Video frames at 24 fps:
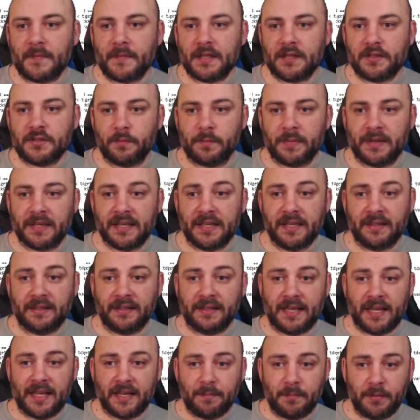So begin
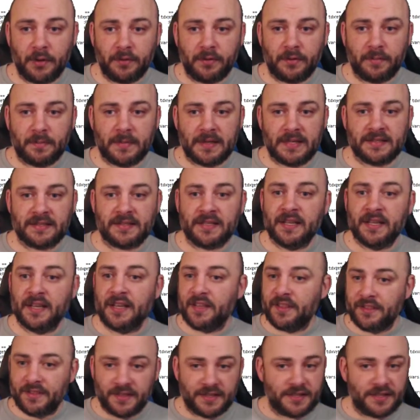game mode means
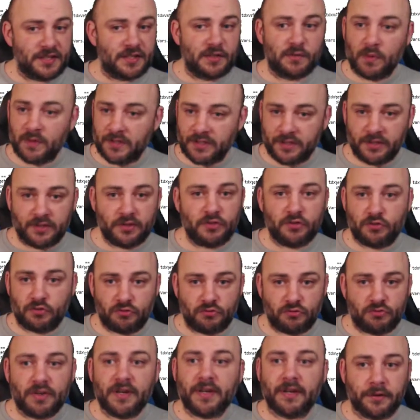this is what
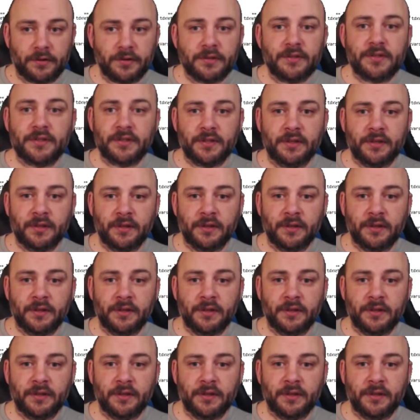triggers